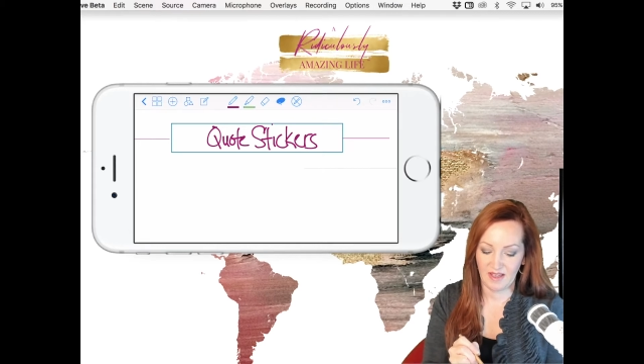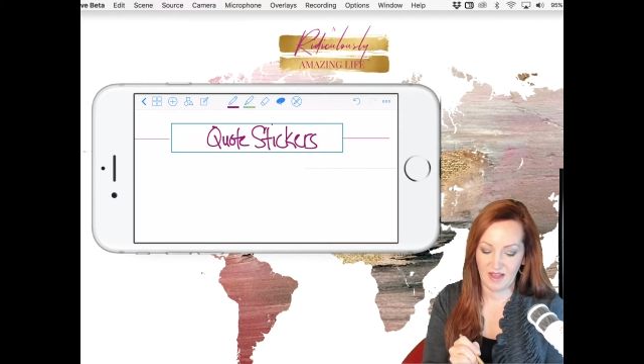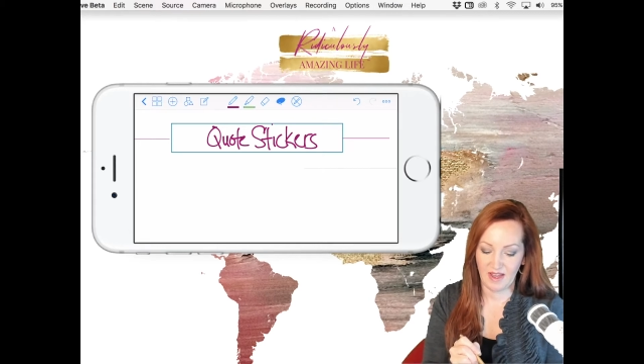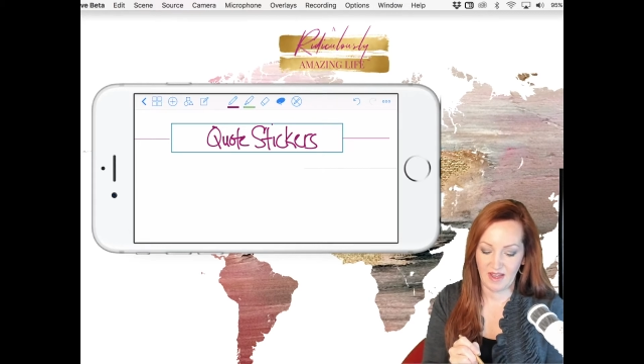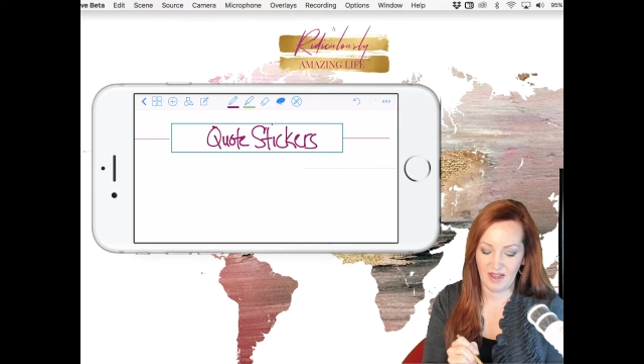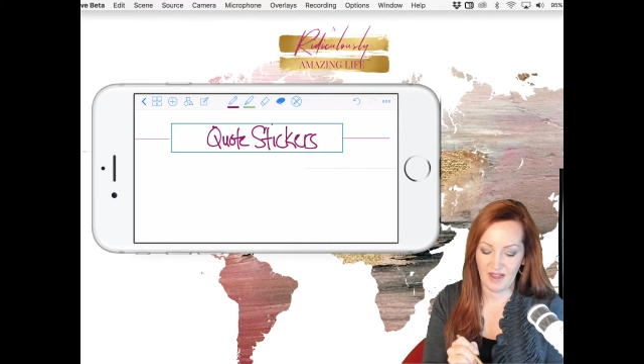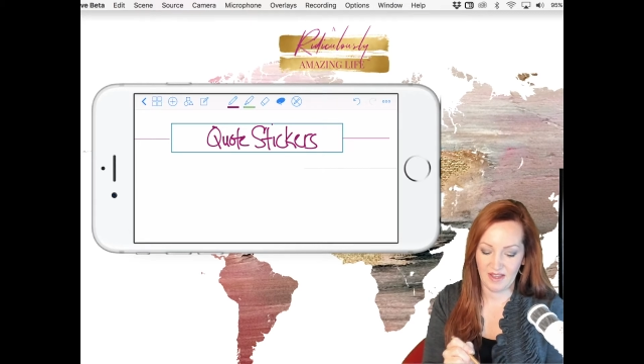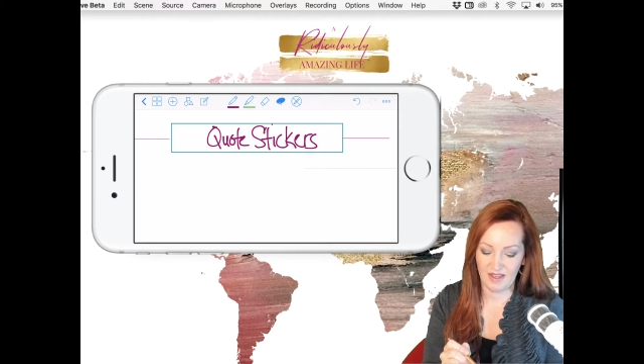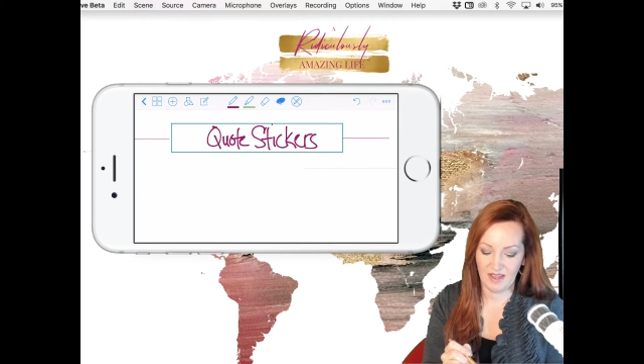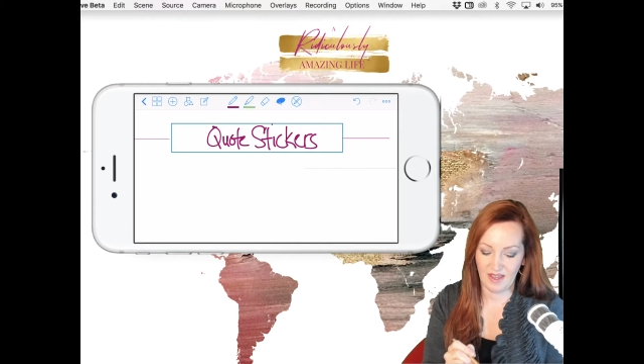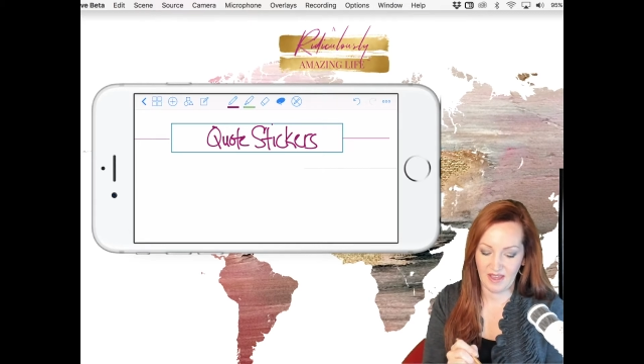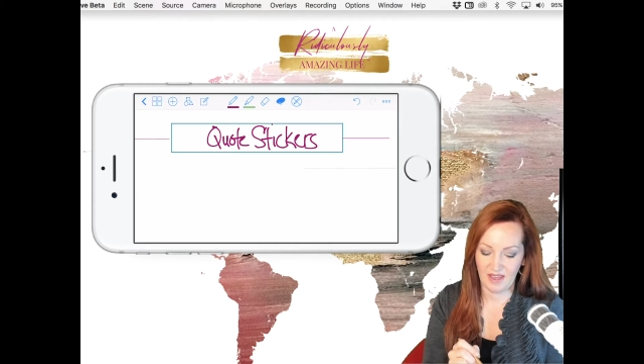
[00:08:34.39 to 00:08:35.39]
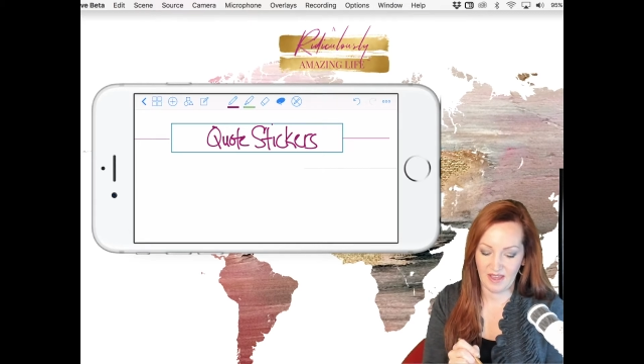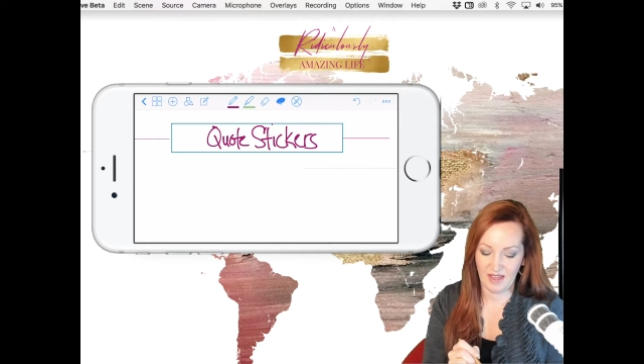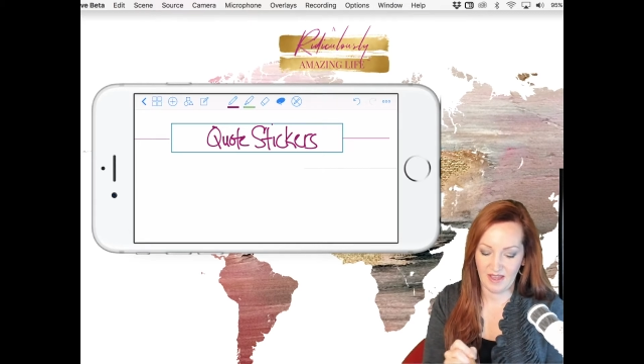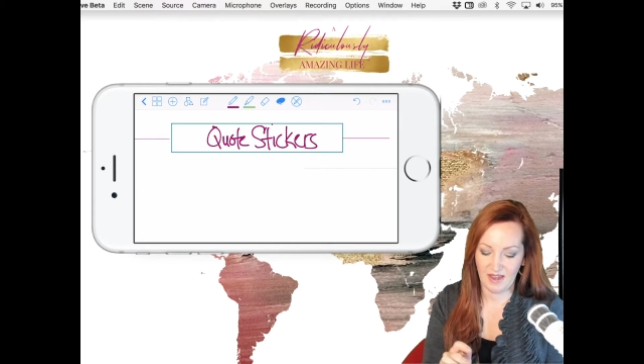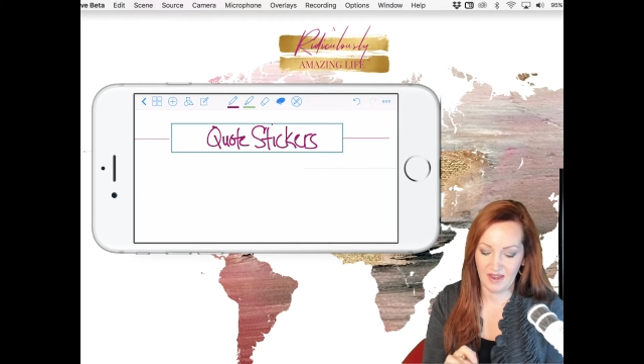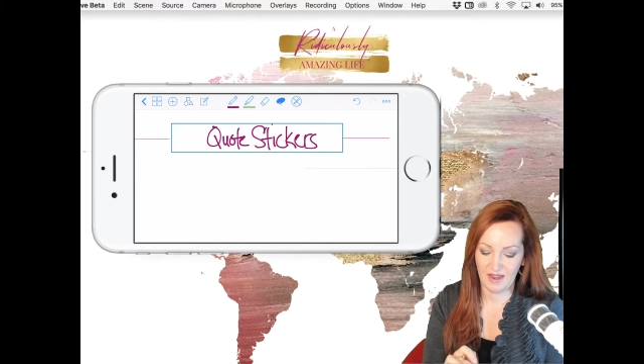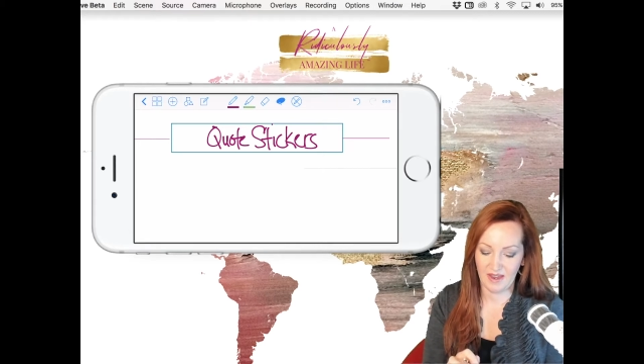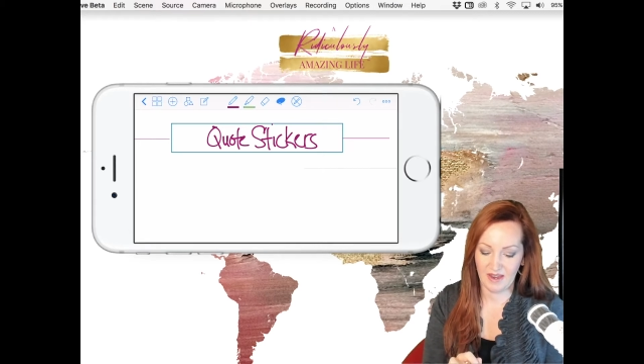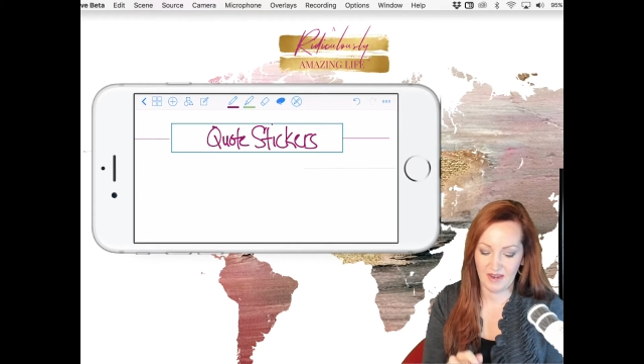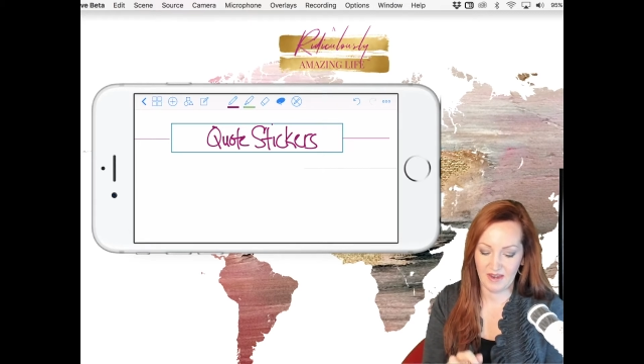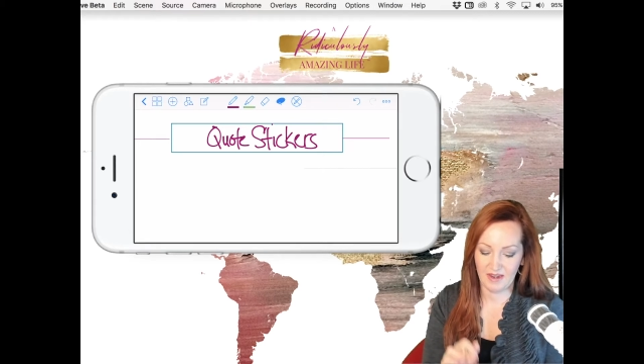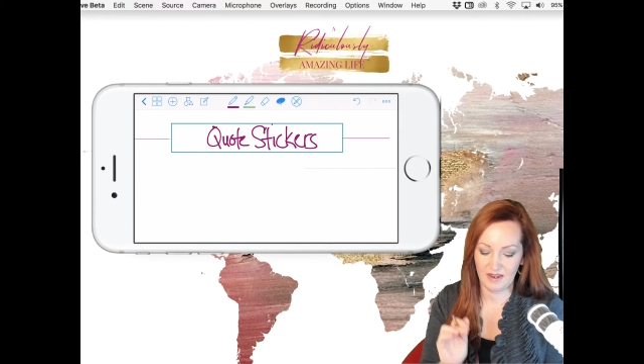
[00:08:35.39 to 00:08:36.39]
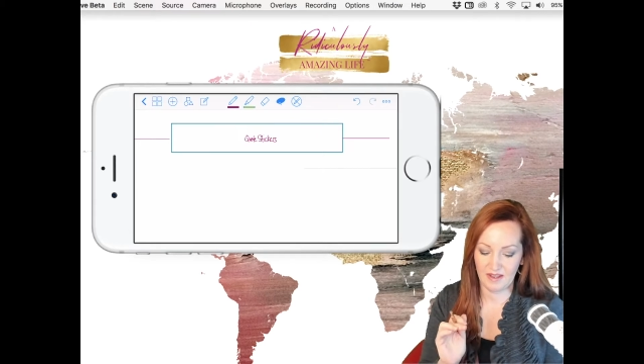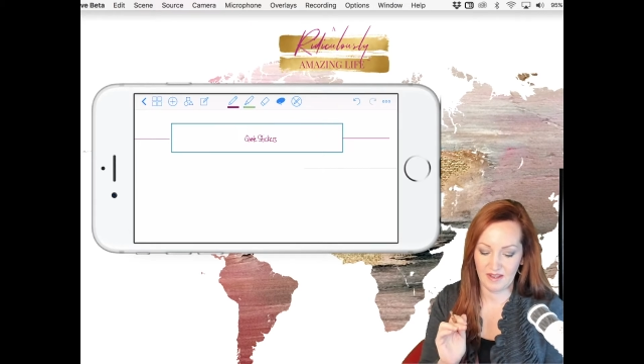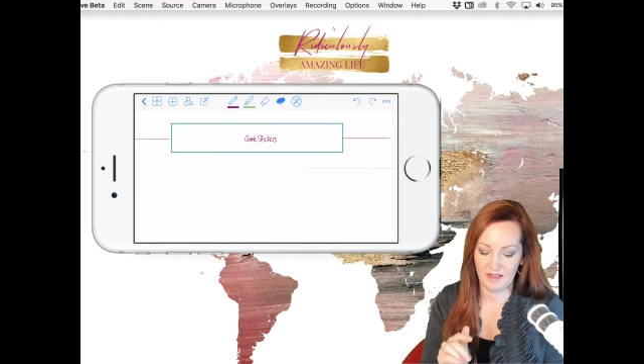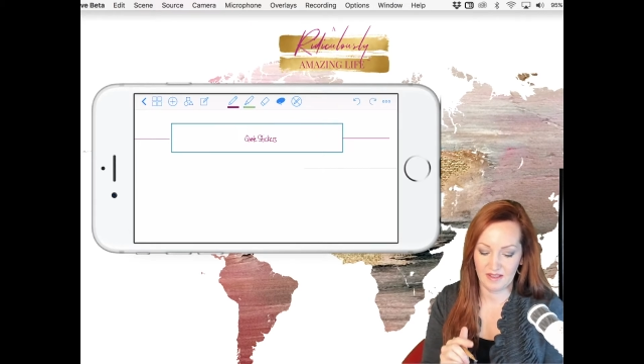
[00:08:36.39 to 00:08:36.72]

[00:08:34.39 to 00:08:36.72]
I can,